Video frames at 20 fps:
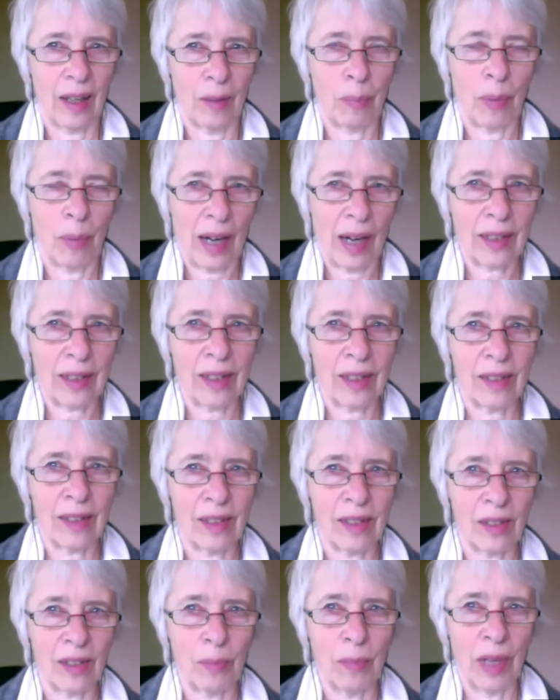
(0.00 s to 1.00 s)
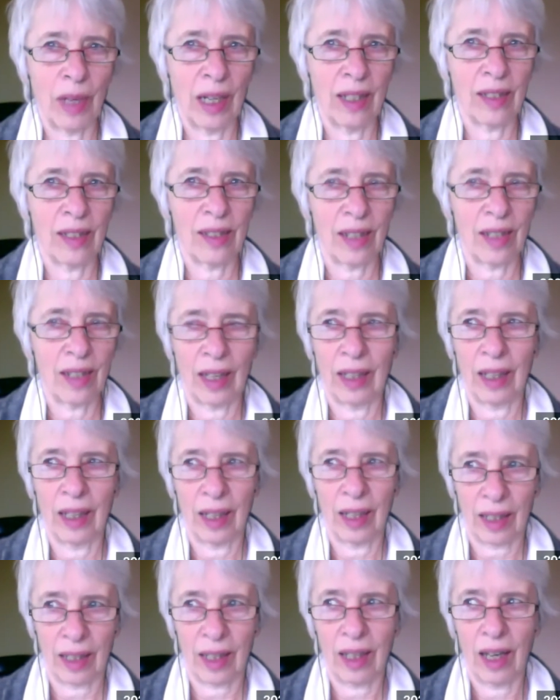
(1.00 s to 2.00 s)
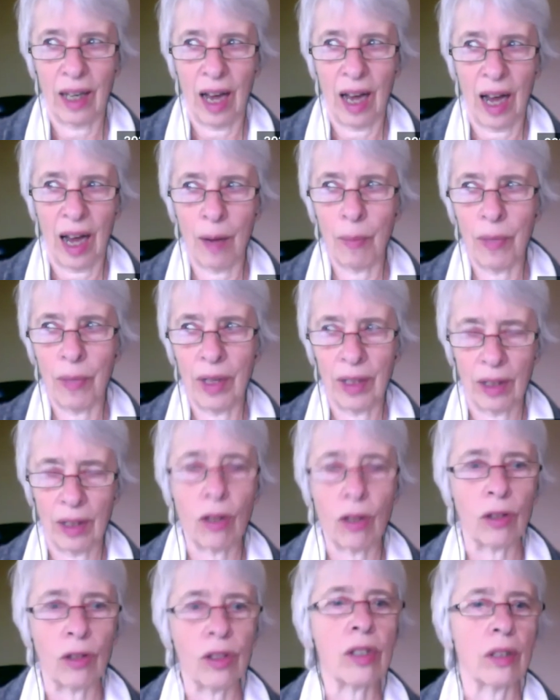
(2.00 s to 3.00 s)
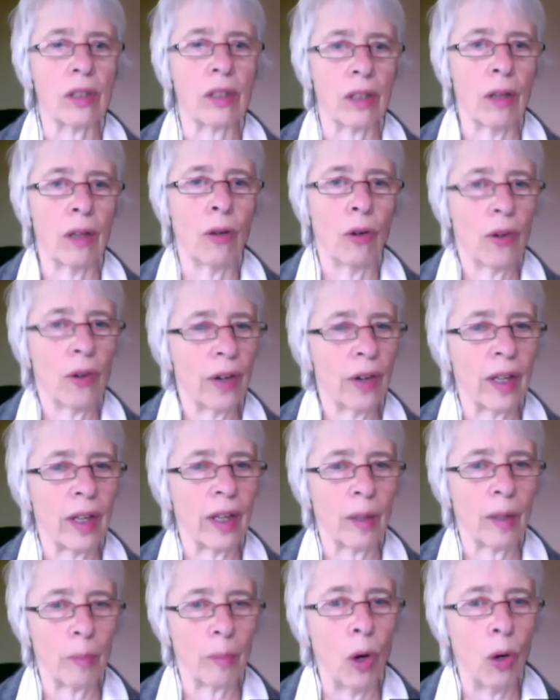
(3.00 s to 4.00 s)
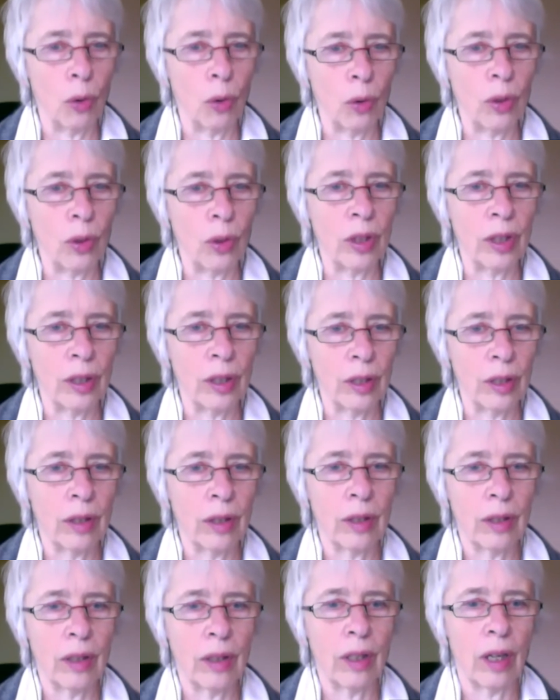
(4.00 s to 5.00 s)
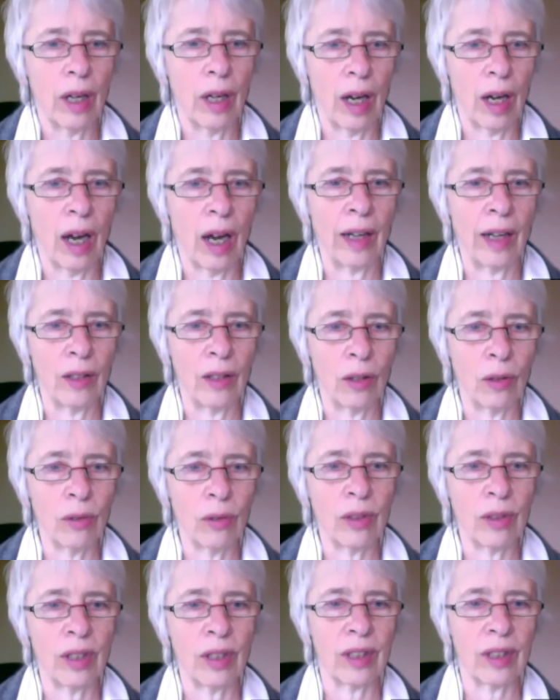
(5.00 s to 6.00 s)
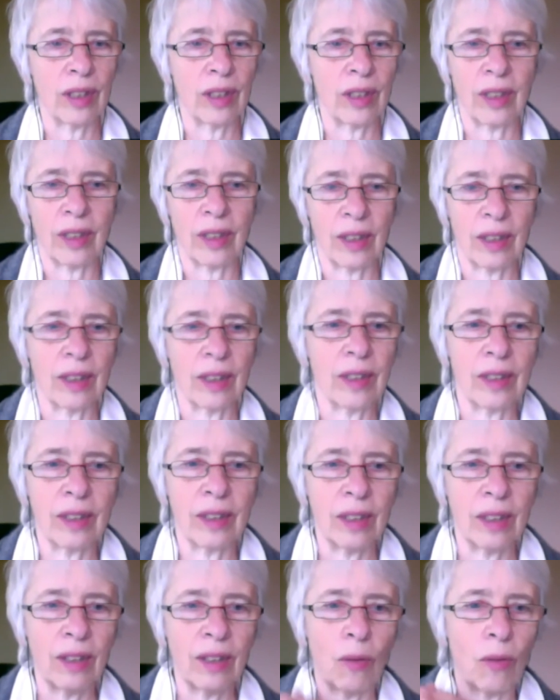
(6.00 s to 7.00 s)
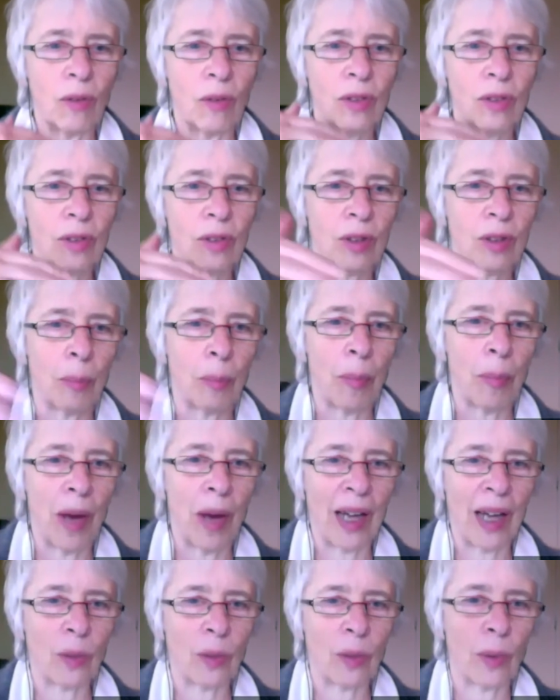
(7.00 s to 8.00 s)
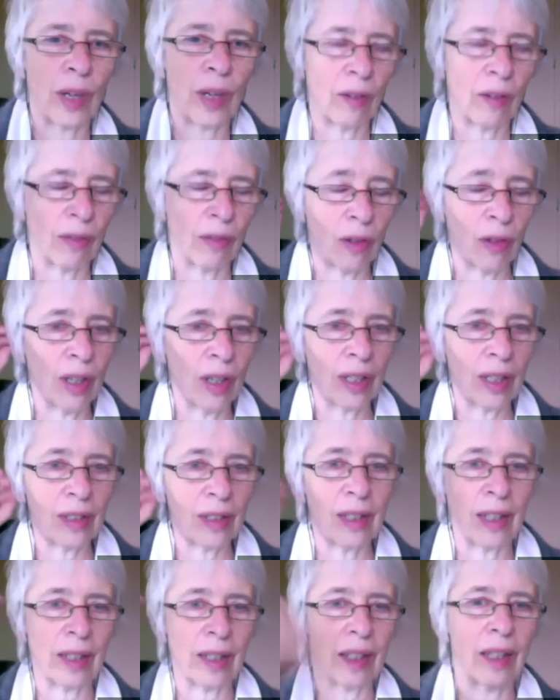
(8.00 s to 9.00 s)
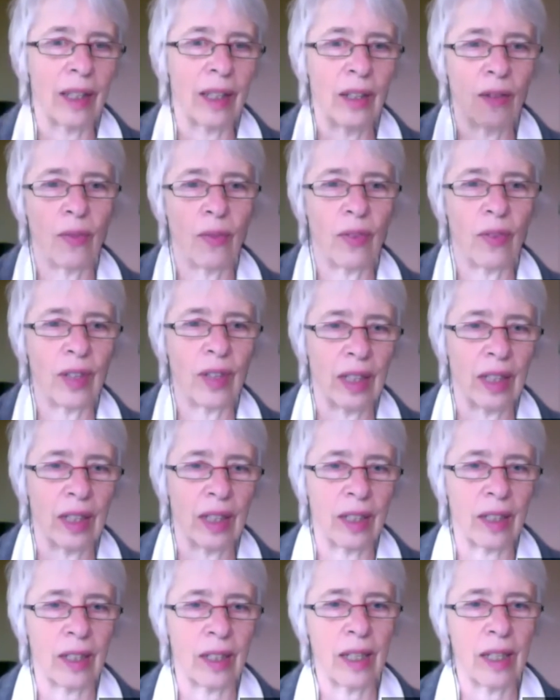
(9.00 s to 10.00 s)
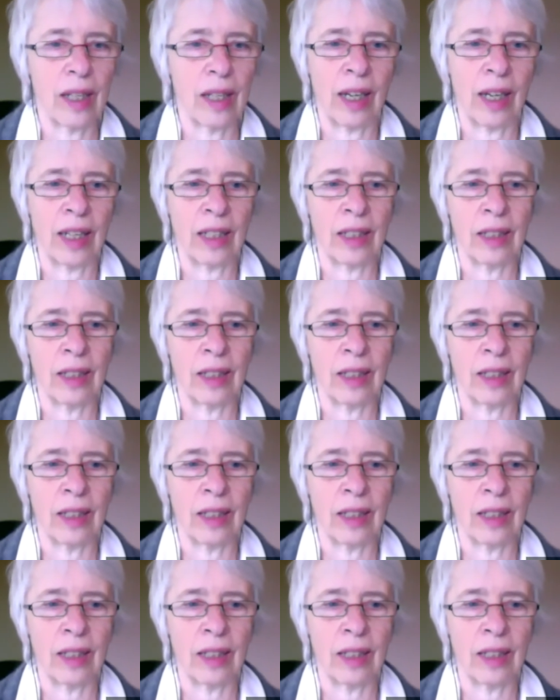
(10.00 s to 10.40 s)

practice is mainly saying, like, I'm in constant learning mode. I know that the pathway of learning is like infinite, and